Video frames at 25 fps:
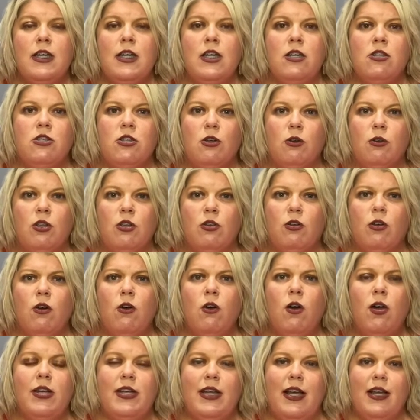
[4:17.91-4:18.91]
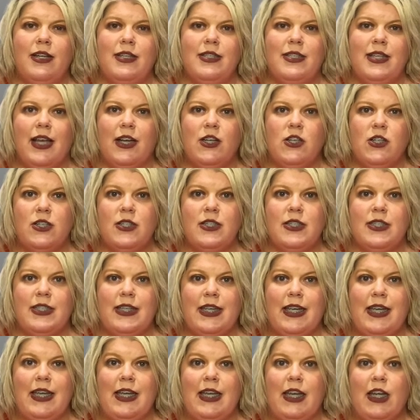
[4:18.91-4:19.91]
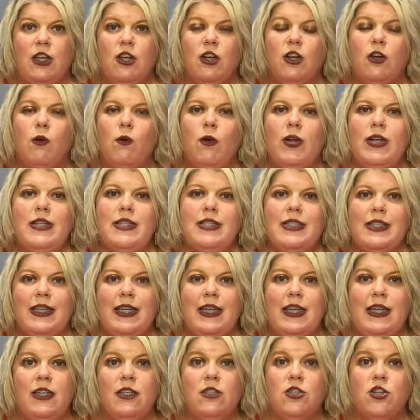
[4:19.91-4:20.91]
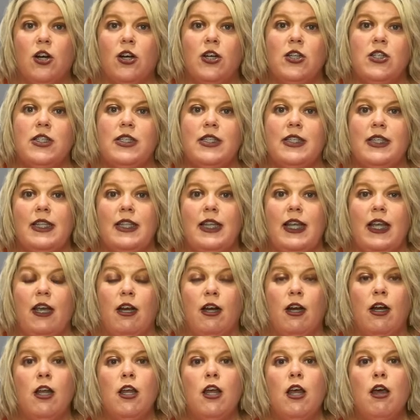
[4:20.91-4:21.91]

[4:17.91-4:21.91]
So you go on down to section C and you're going to see charges in there